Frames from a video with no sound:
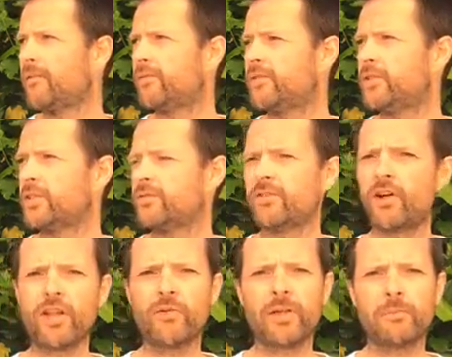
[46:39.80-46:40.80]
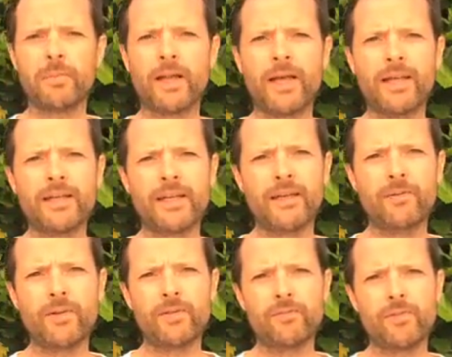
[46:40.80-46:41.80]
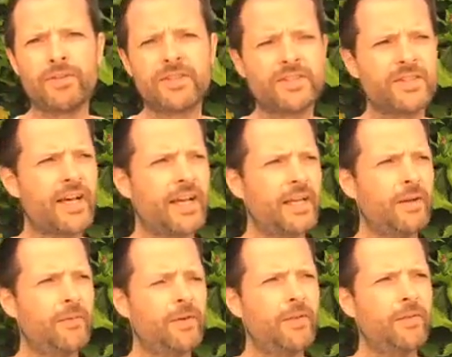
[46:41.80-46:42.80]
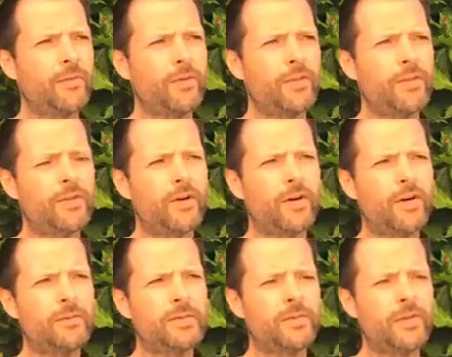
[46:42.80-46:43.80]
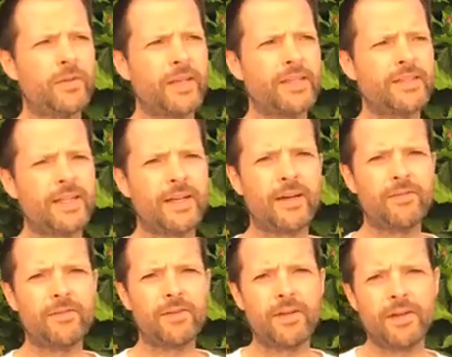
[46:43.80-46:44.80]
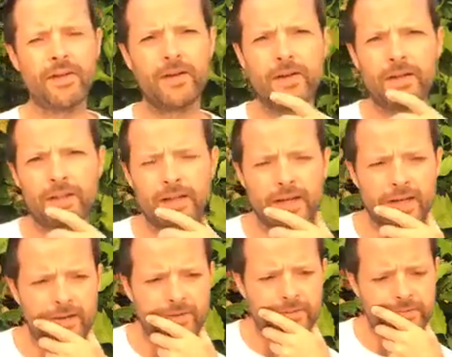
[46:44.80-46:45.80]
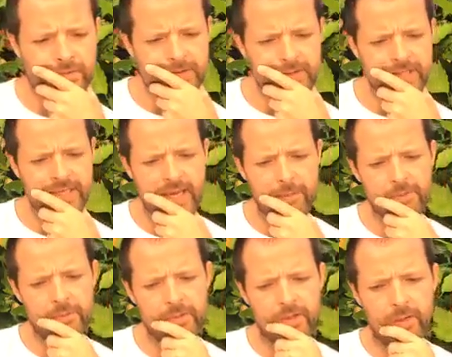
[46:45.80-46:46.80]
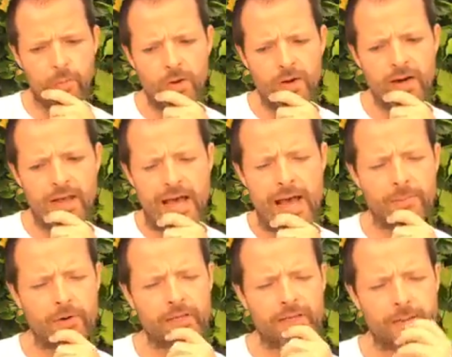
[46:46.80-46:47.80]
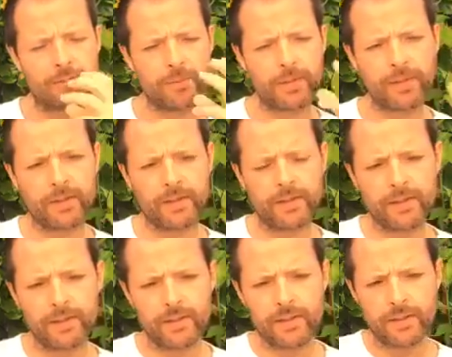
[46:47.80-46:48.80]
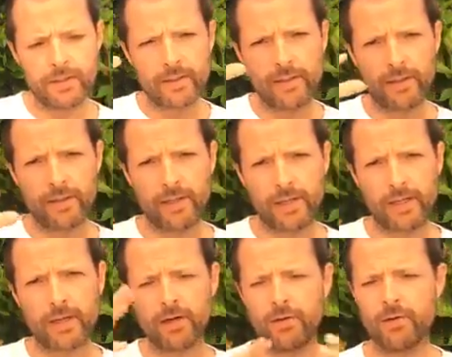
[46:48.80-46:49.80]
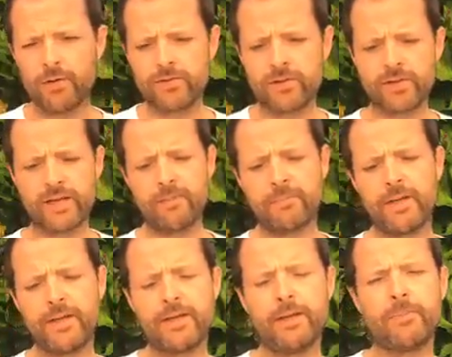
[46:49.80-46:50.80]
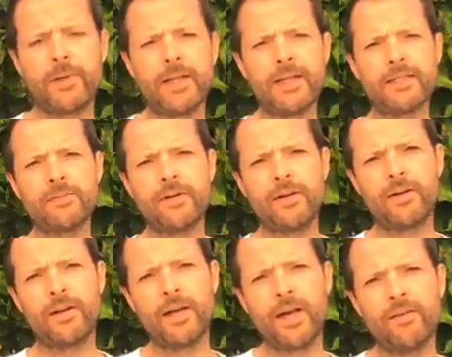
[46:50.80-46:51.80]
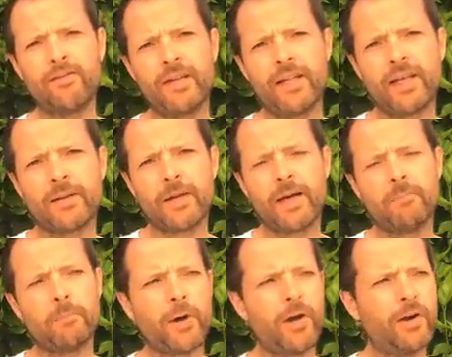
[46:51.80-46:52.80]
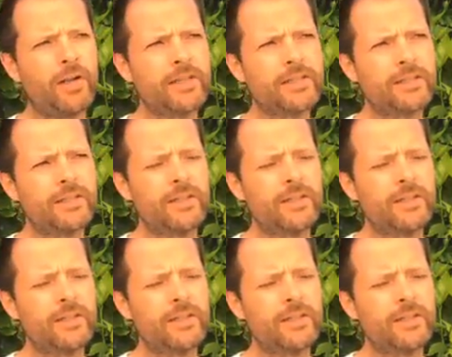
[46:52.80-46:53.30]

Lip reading: just following blindly with society, with norms, with things that have kept me where I am, or kept me enclosed, or kept me in a place where I feel like I'm powerless?